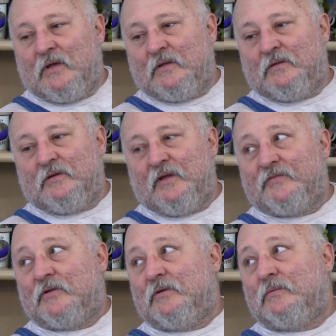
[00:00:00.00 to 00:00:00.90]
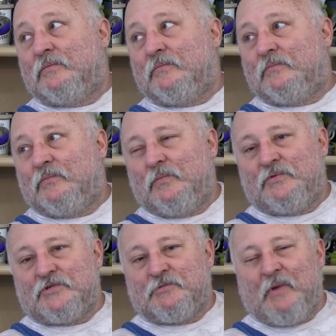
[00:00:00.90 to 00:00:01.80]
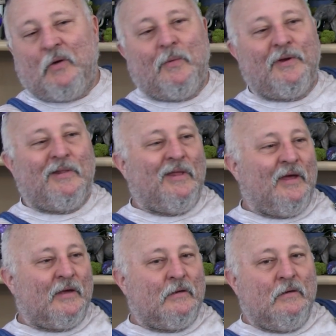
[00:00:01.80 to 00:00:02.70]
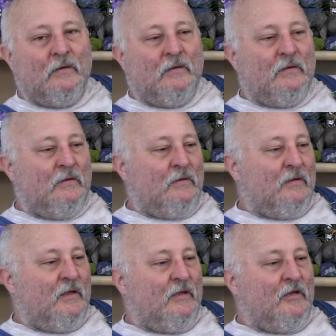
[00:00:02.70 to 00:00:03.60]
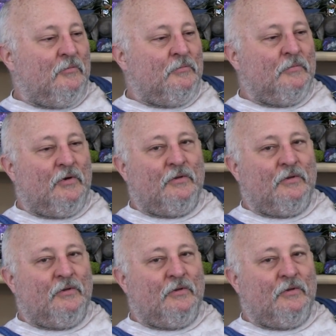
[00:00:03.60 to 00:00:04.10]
uh, a little after just about one o'clock a.m.